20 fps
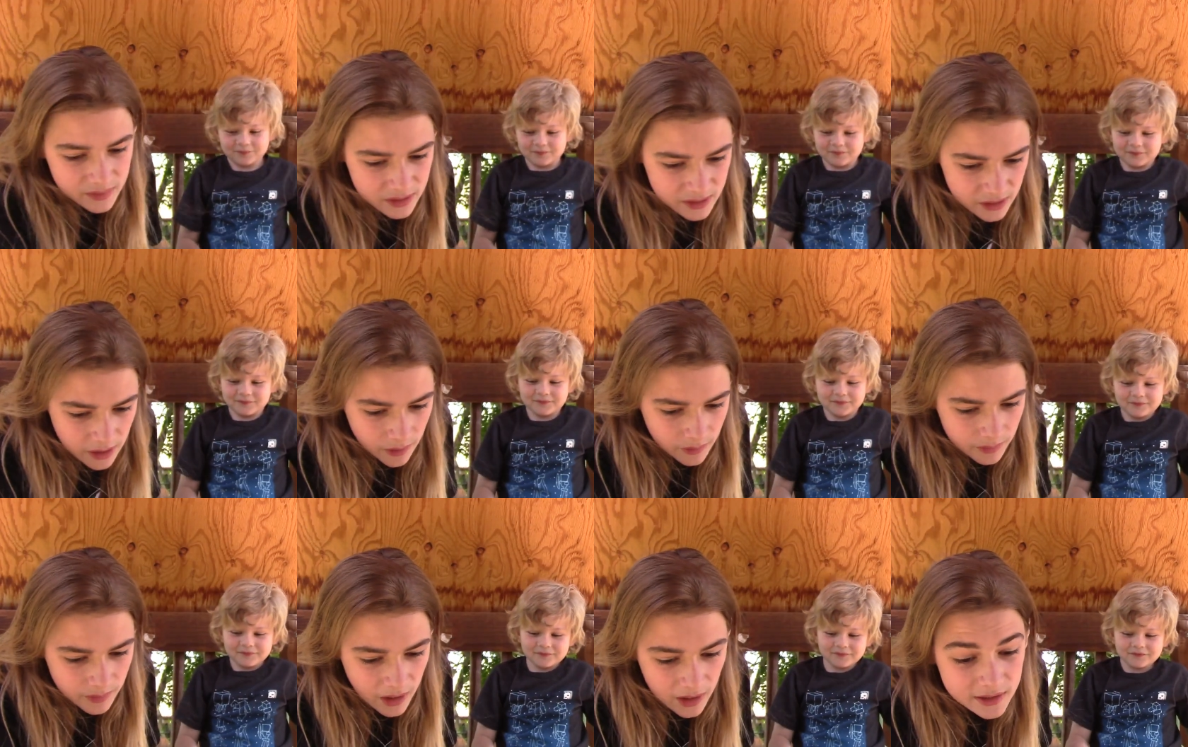Speaker 1: So,
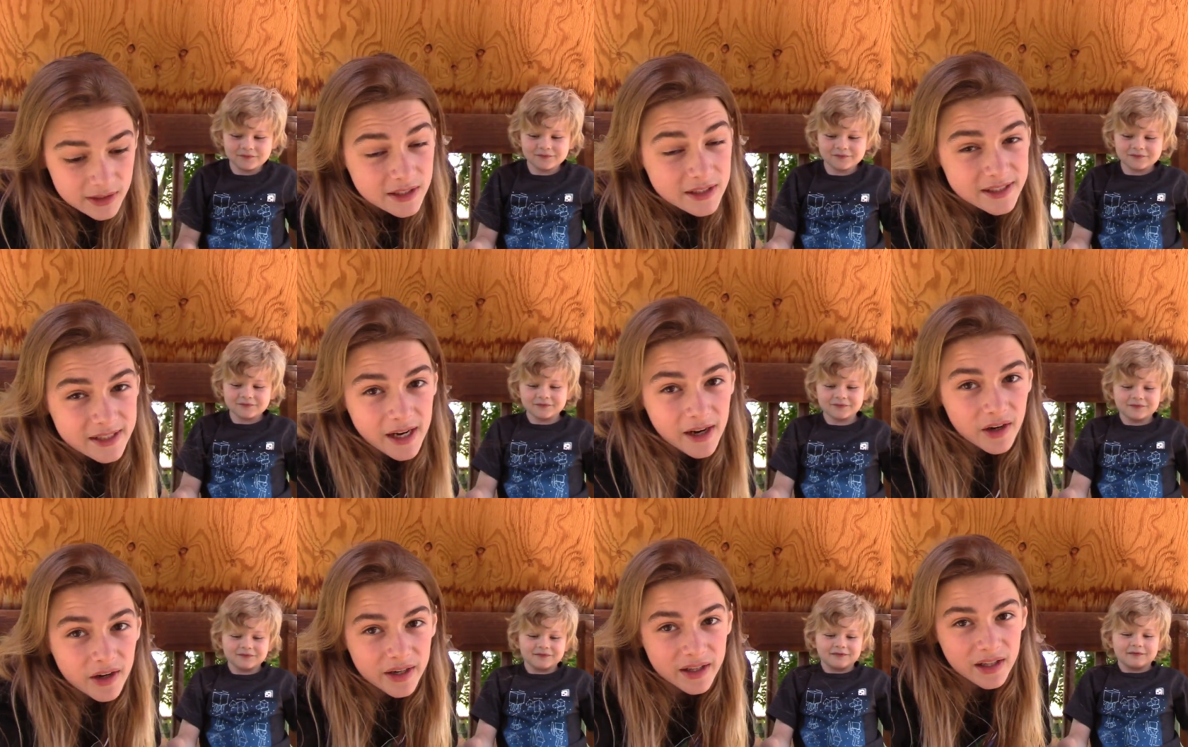not the
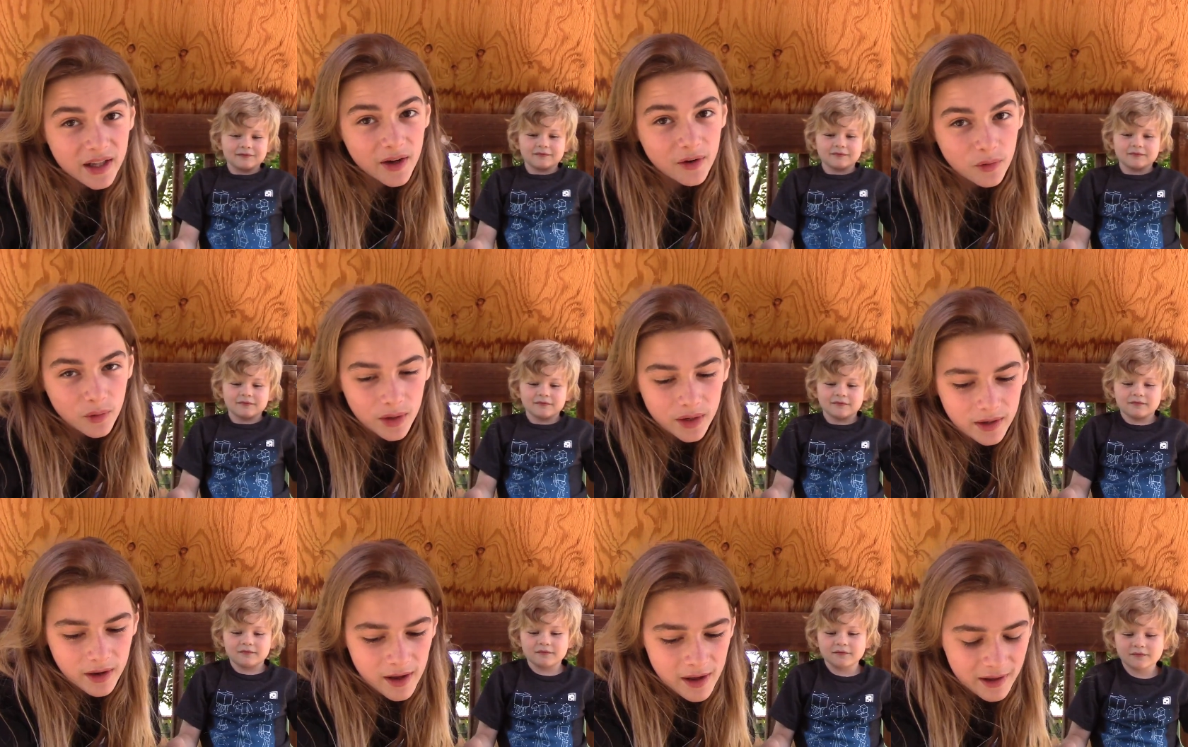scary clown one.
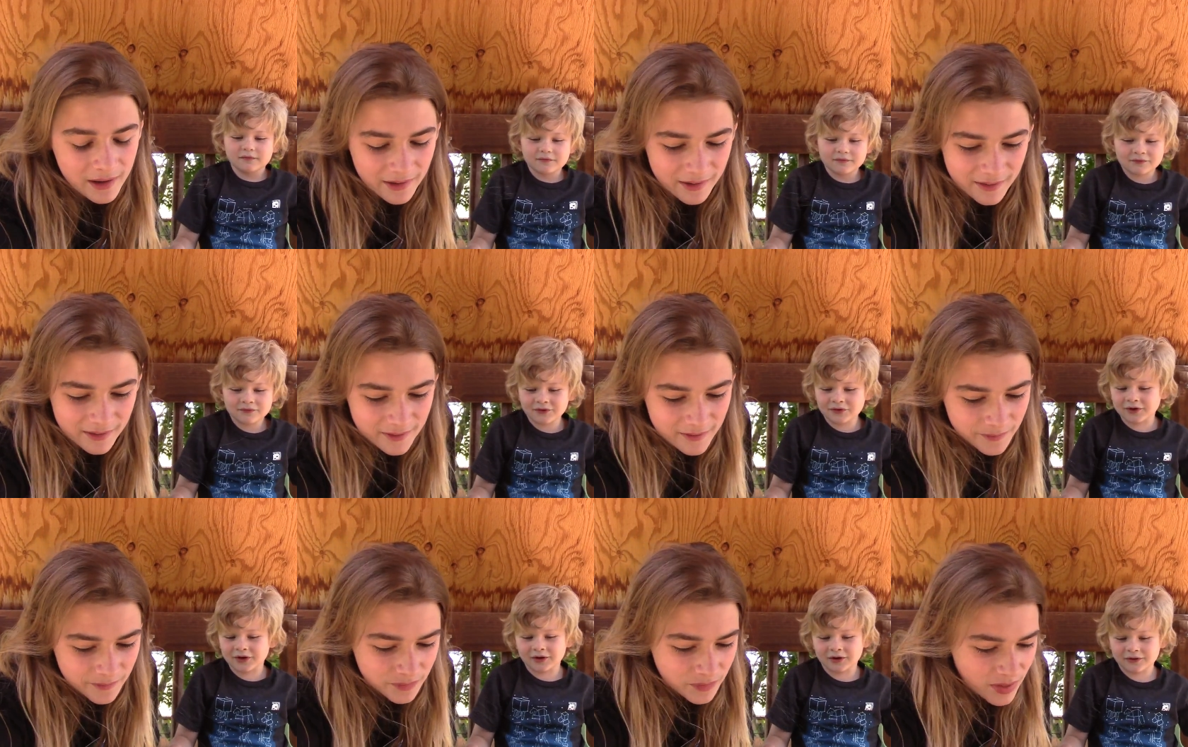
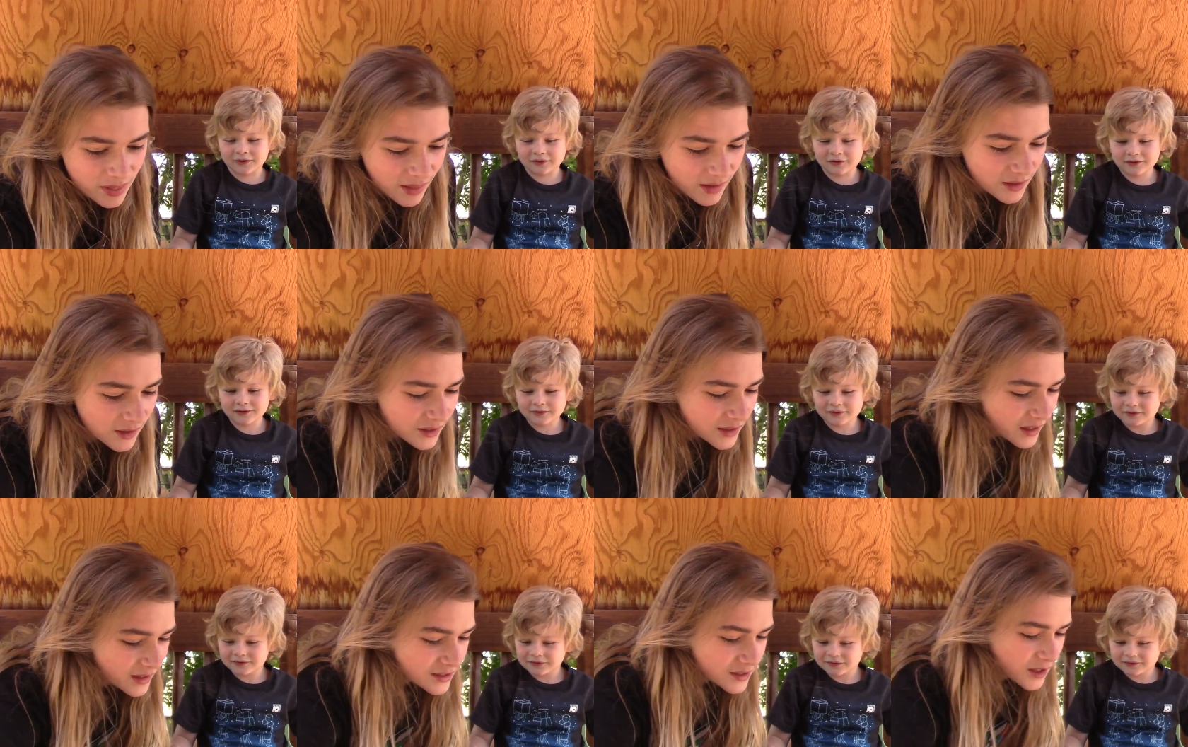No.
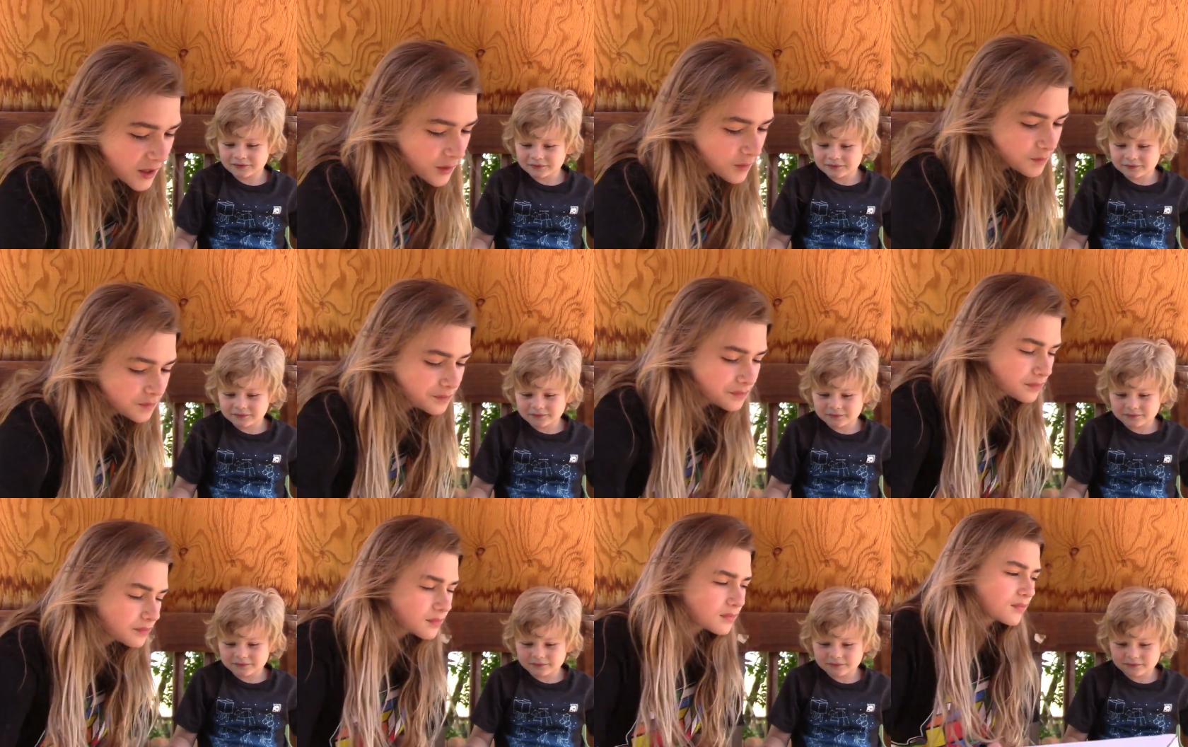Okay, so,
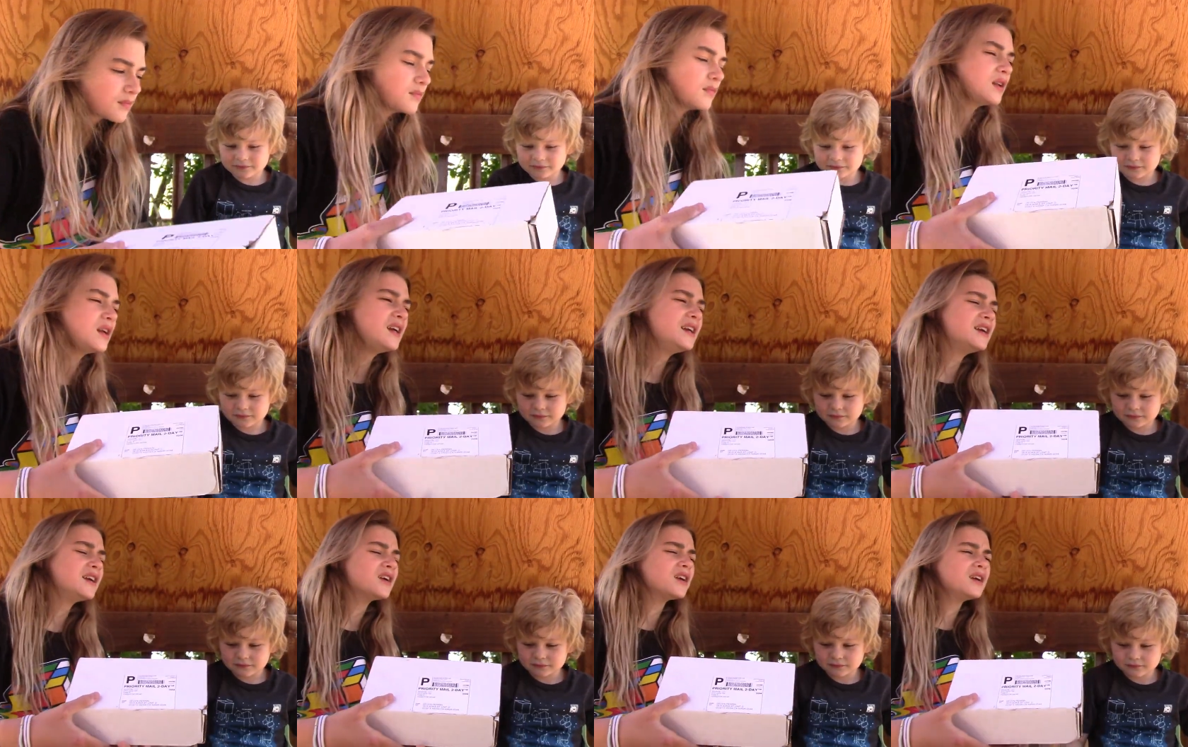
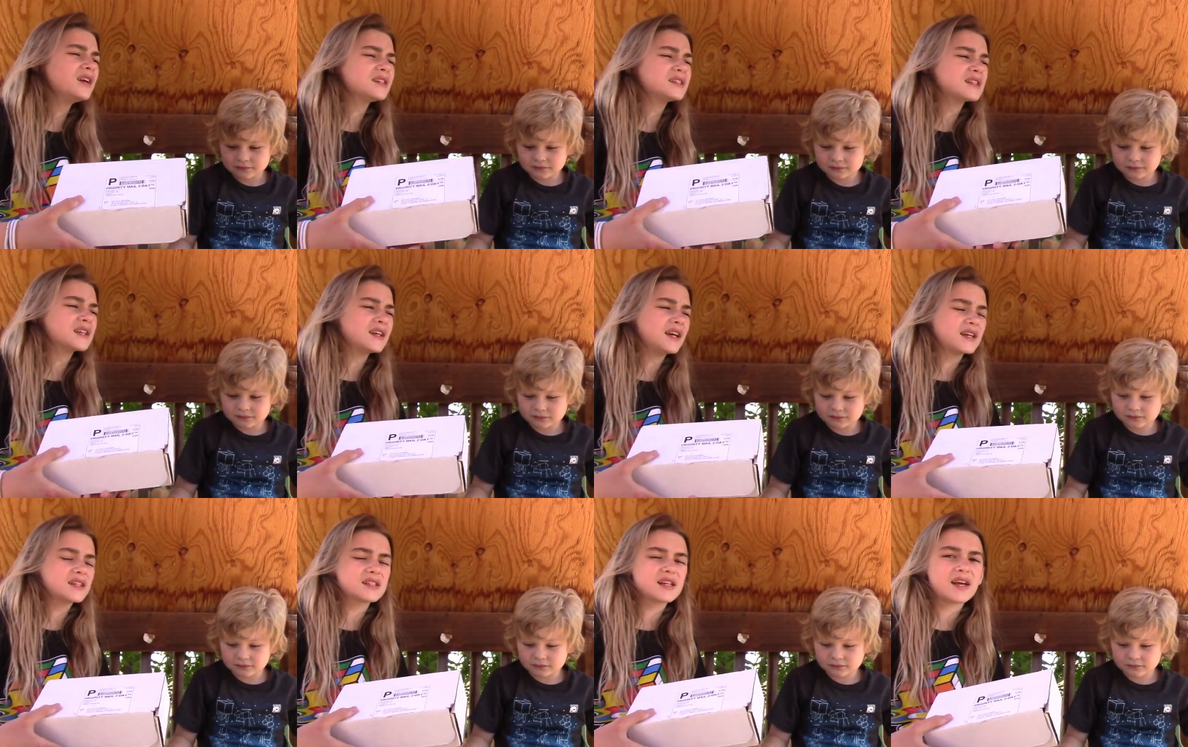here is the
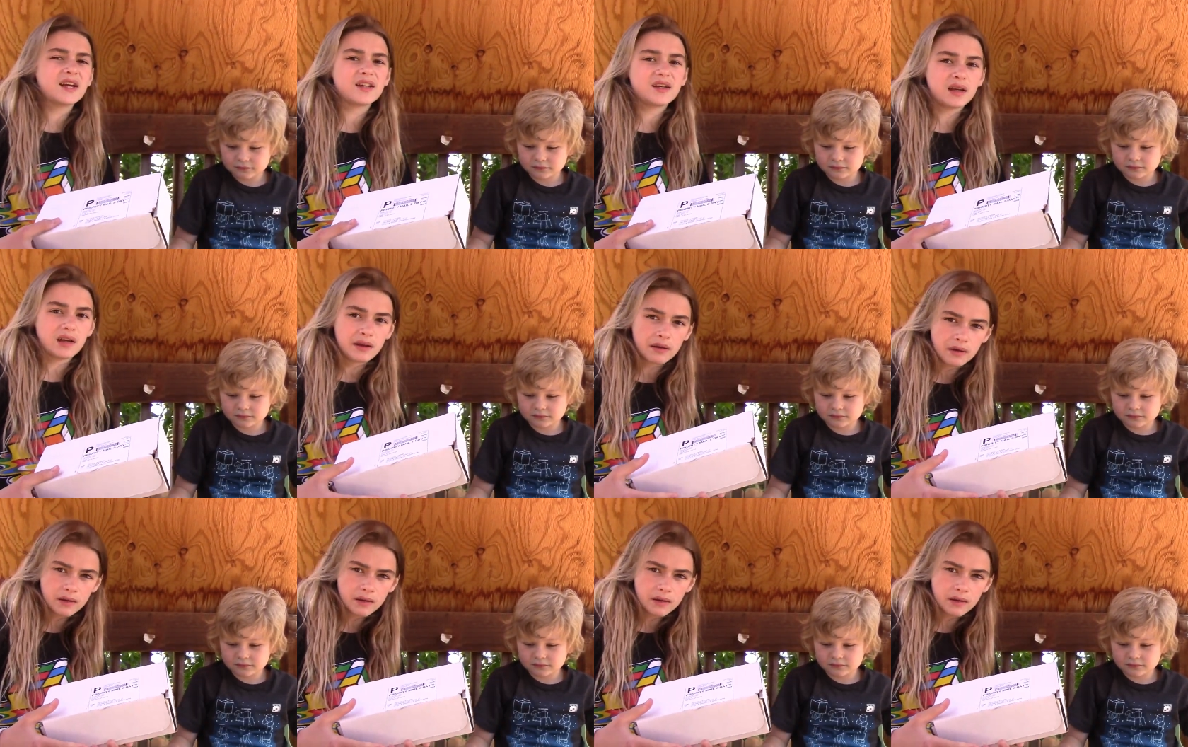next candy.